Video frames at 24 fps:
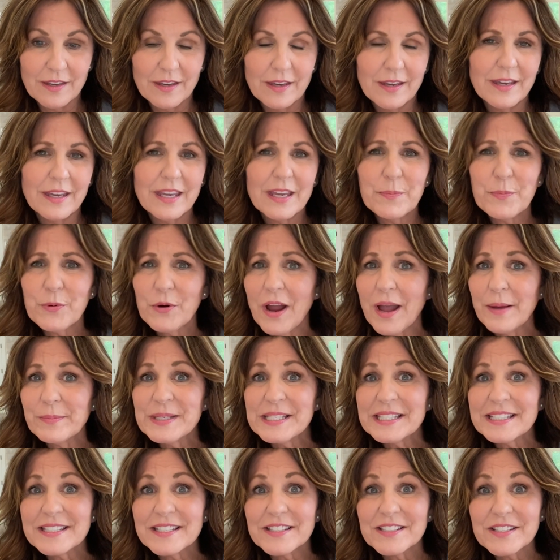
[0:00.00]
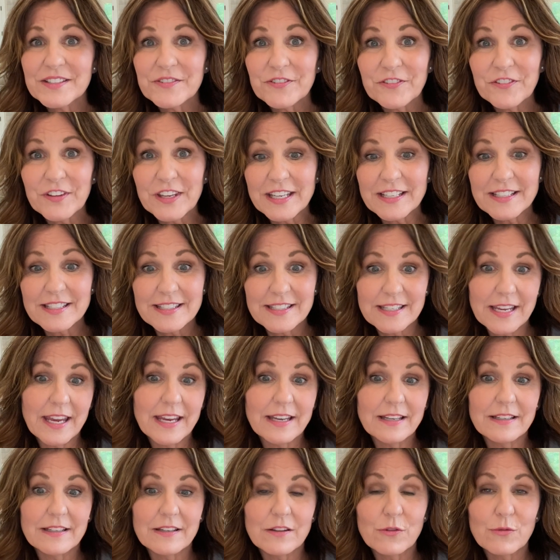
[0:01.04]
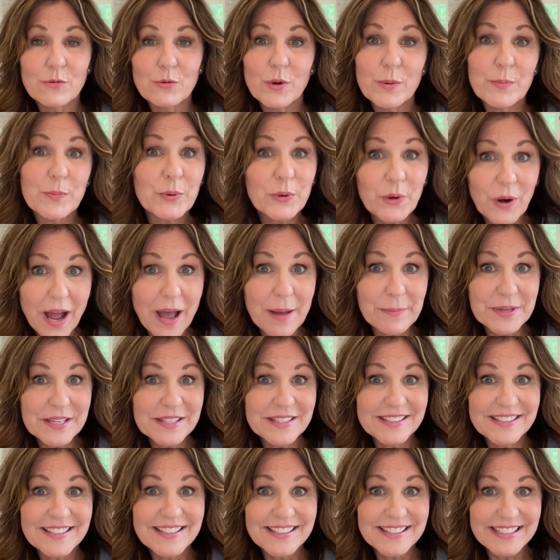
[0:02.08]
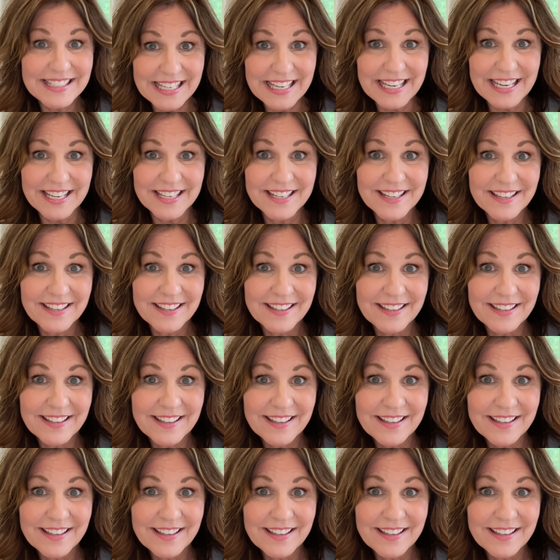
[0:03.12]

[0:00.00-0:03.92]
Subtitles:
He promised to defeat Satan through a promised seed